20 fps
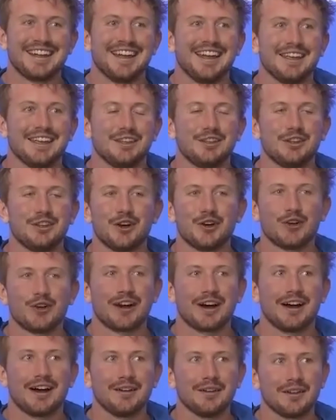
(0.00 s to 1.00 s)
You
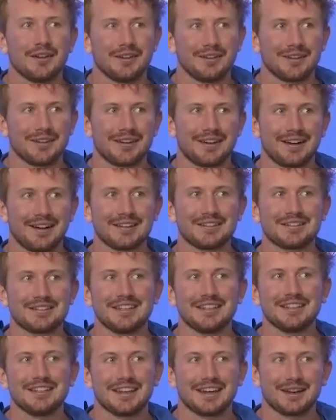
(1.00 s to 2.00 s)
know, I
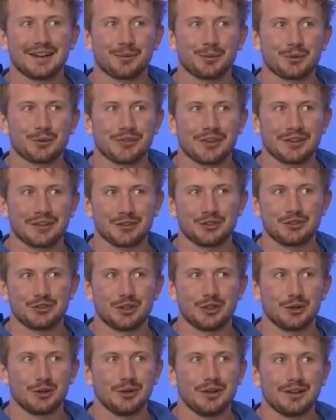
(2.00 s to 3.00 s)
said that almost as a
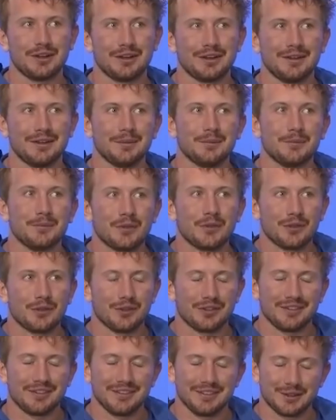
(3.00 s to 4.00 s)
joke.
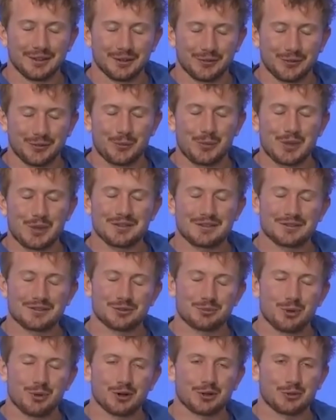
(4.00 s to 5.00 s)
You know, if I'm being
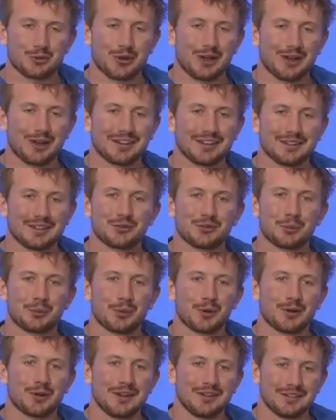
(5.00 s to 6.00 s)
smart, the reality is
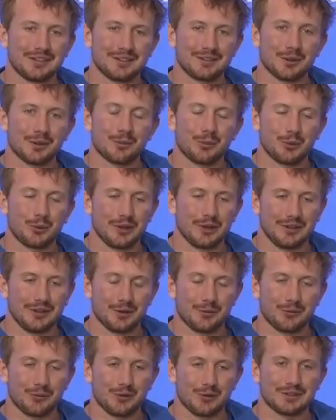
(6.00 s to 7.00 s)
football ends at some point.
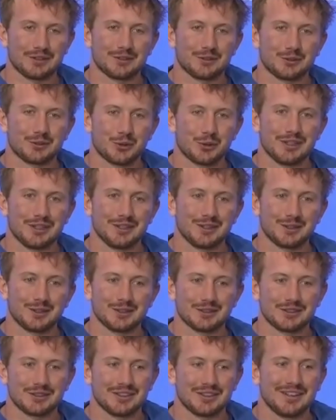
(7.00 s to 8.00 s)
Hopefully it's in 20
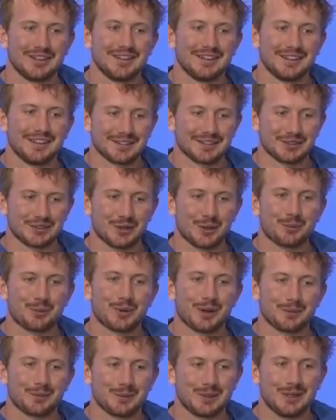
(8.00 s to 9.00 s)
years. So I'll
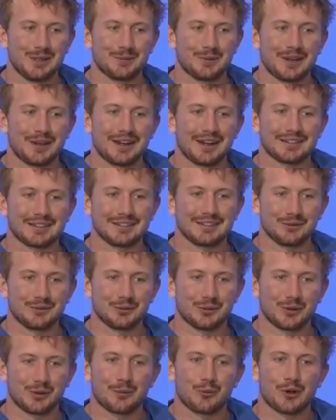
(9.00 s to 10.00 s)
probably keep it
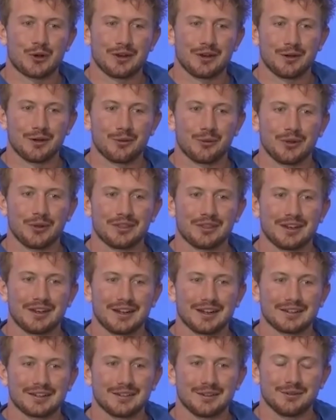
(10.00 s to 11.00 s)
active. I want to know with it
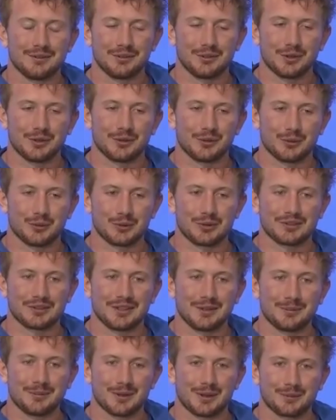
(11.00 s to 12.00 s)
active, so we'll just
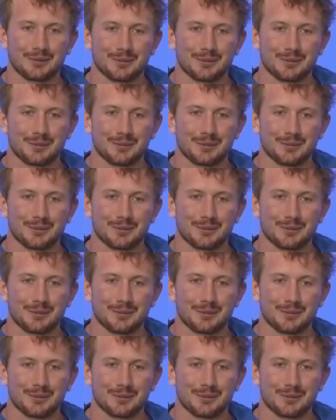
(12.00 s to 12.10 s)
keep it up.